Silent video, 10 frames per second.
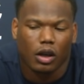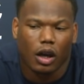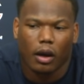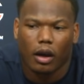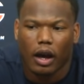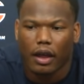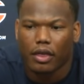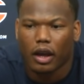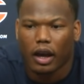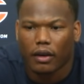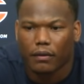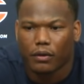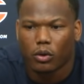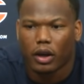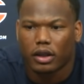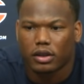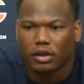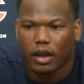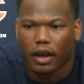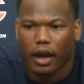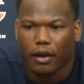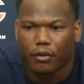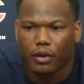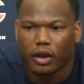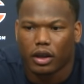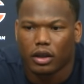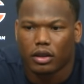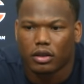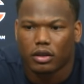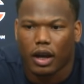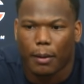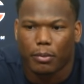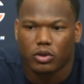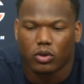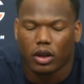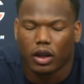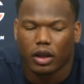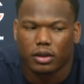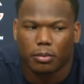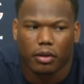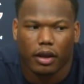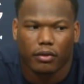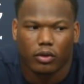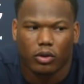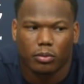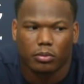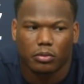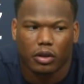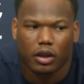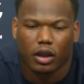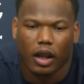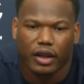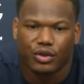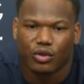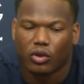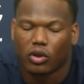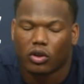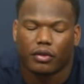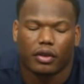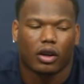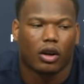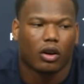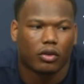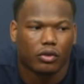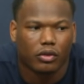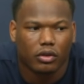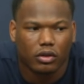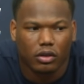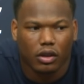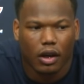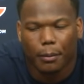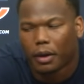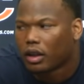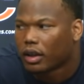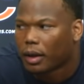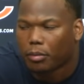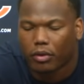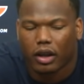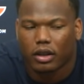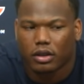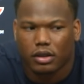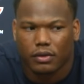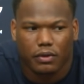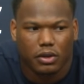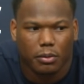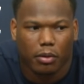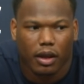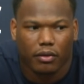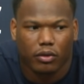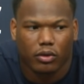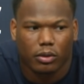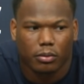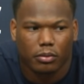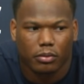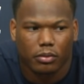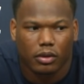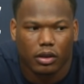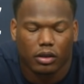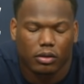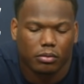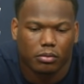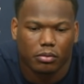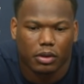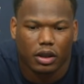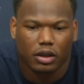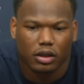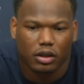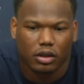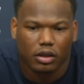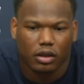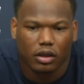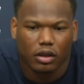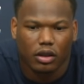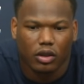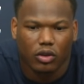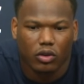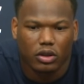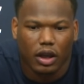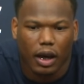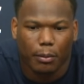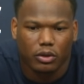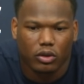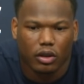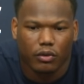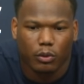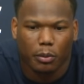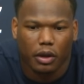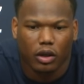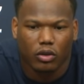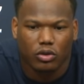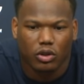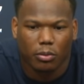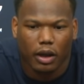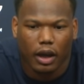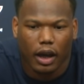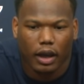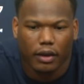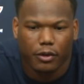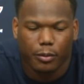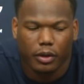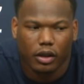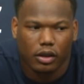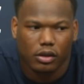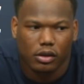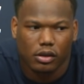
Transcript: Uh, I think I view it as like every opportunity is a platform, whether the lights are on or if they're off. I mean, I look at practice as if it's a platform um, because, you know, it's an opportunity for me to go show my God-given abilities